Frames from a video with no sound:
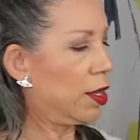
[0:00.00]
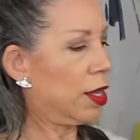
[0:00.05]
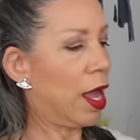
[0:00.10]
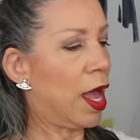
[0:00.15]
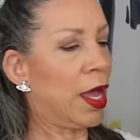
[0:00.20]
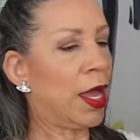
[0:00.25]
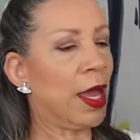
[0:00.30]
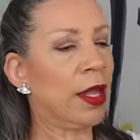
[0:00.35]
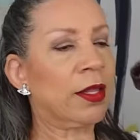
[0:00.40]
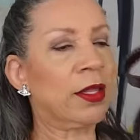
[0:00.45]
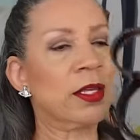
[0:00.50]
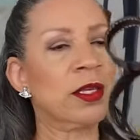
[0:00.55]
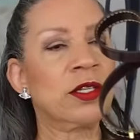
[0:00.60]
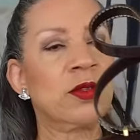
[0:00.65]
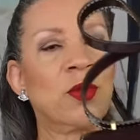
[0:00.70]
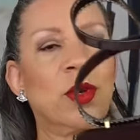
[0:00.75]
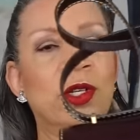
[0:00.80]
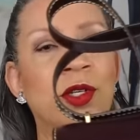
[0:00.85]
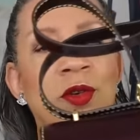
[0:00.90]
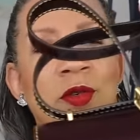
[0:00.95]
I got
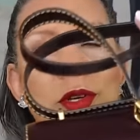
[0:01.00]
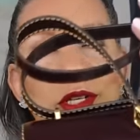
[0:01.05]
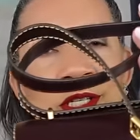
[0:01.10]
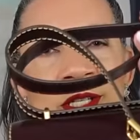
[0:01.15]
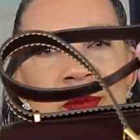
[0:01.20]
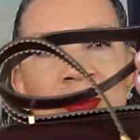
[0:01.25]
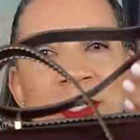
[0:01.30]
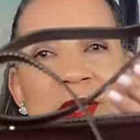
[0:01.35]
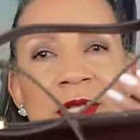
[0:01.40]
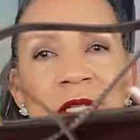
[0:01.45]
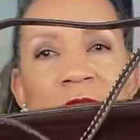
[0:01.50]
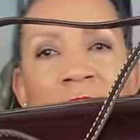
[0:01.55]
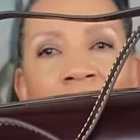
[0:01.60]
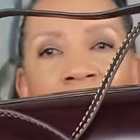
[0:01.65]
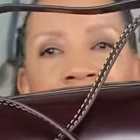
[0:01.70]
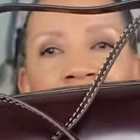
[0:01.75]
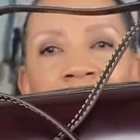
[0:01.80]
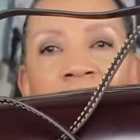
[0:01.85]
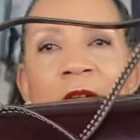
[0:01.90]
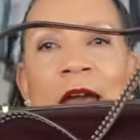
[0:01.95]
this one Christmas.
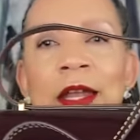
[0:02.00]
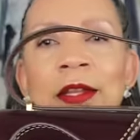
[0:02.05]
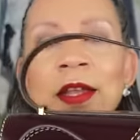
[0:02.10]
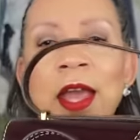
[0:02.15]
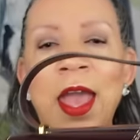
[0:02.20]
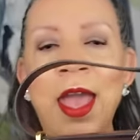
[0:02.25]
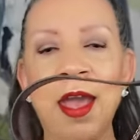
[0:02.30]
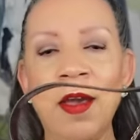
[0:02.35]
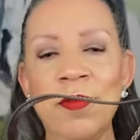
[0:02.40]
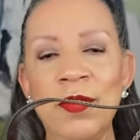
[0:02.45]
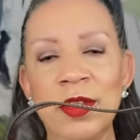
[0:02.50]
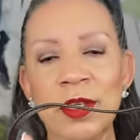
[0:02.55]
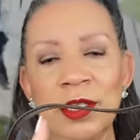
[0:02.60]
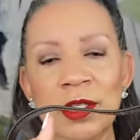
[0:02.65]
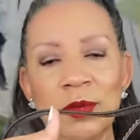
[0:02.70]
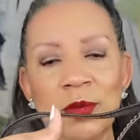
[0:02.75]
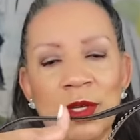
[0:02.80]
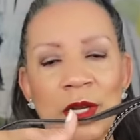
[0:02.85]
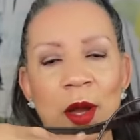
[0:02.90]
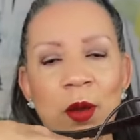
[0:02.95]
I just had to have
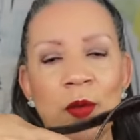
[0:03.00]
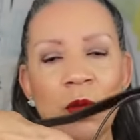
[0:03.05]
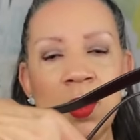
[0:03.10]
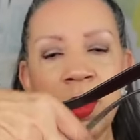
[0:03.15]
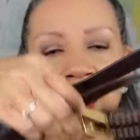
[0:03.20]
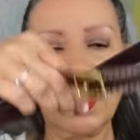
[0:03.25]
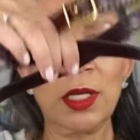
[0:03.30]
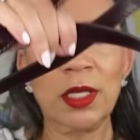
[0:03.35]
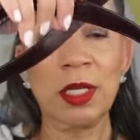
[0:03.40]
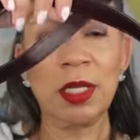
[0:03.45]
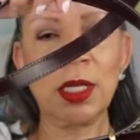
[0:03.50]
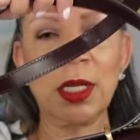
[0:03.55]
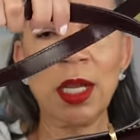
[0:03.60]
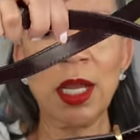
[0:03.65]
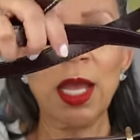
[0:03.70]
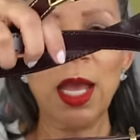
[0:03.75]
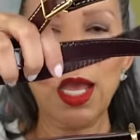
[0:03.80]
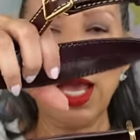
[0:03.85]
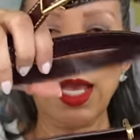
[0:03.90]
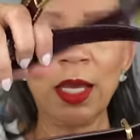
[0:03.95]
this one. I wanted it.
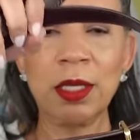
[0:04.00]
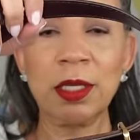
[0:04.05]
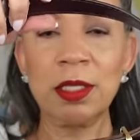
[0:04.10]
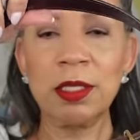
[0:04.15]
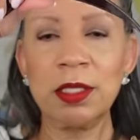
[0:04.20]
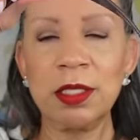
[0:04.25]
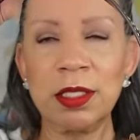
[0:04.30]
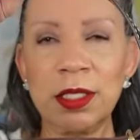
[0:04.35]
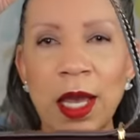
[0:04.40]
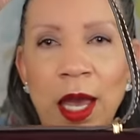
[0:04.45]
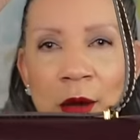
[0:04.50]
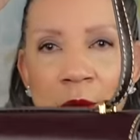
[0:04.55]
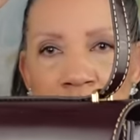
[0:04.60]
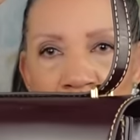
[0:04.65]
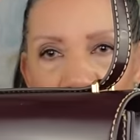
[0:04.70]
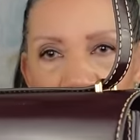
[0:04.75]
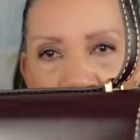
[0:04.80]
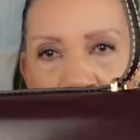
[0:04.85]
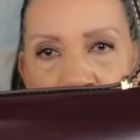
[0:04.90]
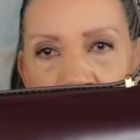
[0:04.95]
I couldn't decide
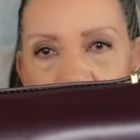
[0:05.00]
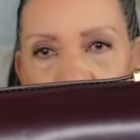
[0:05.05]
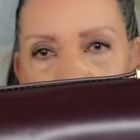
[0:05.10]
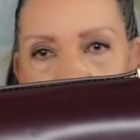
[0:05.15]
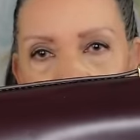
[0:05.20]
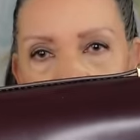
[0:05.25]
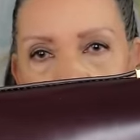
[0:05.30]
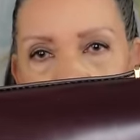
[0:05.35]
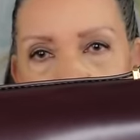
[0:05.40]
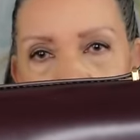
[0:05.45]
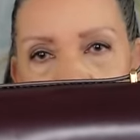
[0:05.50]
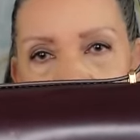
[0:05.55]
which color.